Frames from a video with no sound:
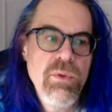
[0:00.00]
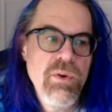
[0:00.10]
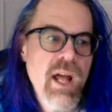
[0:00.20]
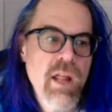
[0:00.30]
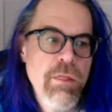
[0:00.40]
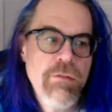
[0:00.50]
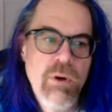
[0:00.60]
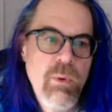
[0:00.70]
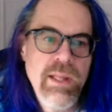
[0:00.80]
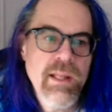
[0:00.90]
not
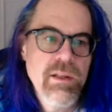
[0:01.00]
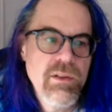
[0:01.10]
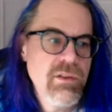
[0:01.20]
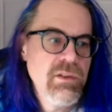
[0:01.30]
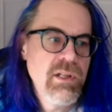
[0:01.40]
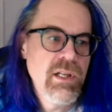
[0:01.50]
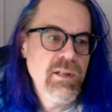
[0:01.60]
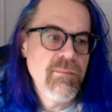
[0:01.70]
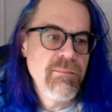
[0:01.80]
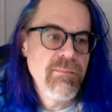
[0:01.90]
throwing
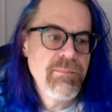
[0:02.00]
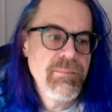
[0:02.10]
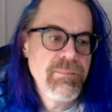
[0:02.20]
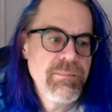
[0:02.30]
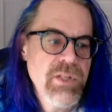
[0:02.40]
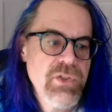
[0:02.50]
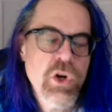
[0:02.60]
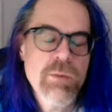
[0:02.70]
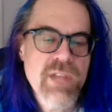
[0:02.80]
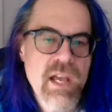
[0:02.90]

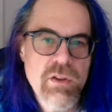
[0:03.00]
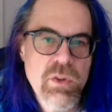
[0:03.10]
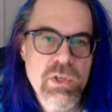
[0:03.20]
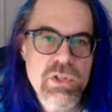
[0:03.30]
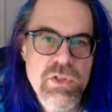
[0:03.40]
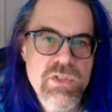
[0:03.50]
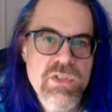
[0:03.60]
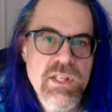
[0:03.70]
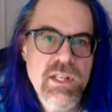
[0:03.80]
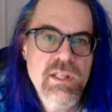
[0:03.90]
terms at you the way Schutz
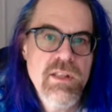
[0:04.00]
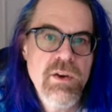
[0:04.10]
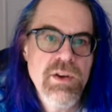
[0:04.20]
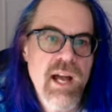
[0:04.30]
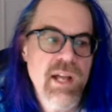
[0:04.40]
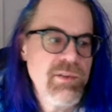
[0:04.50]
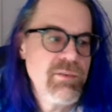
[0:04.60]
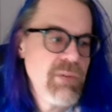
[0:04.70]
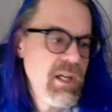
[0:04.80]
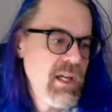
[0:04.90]
did. They're not
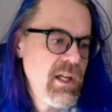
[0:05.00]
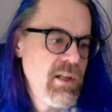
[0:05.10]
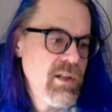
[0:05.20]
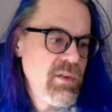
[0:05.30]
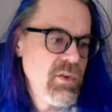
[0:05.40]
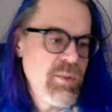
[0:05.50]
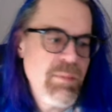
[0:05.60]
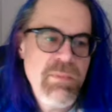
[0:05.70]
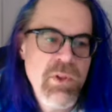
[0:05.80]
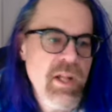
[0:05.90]

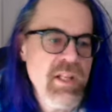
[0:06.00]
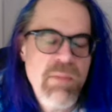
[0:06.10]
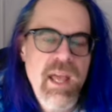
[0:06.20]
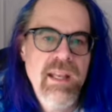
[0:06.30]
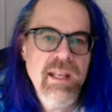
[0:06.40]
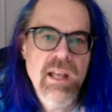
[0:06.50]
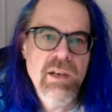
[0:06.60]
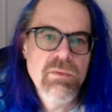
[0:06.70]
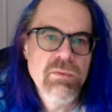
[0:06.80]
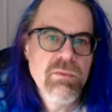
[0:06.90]
depending
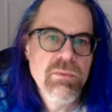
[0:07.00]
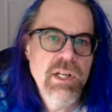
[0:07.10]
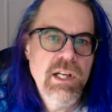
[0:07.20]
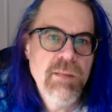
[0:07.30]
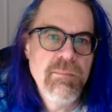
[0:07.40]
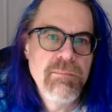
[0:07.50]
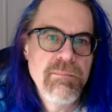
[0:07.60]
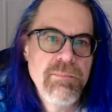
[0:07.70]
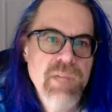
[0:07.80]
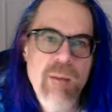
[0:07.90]
on
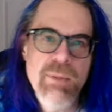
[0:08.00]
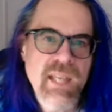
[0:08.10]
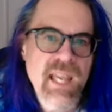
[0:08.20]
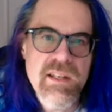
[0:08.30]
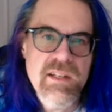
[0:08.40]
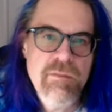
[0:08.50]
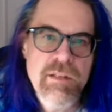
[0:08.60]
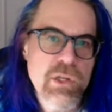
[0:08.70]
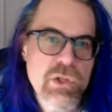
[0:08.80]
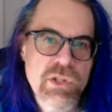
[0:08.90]
complicated
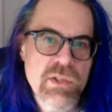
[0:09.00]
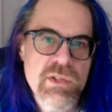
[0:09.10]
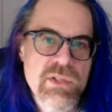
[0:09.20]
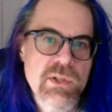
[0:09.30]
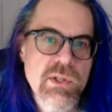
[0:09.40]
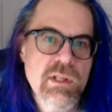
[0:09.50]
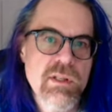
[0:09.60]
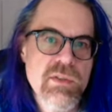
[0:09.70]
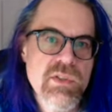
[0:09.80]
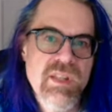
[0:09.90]
definitions
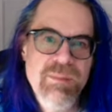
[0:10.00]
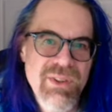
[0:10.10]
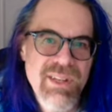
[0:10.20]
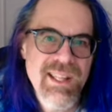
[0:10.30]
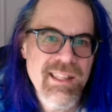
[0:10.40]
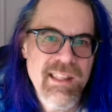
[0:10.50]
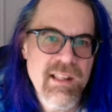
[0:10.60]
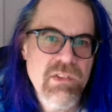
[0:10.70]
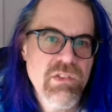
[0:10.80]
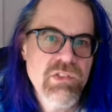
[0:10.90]
or stipulating
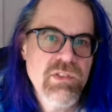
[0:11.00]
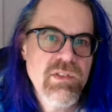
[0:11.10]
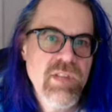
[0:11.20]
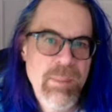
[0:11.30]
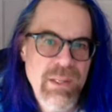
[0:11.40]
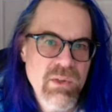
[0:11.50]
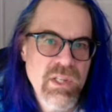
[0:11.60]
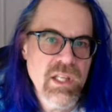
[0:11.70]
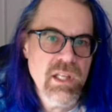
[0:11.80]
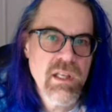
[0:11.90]
things typically.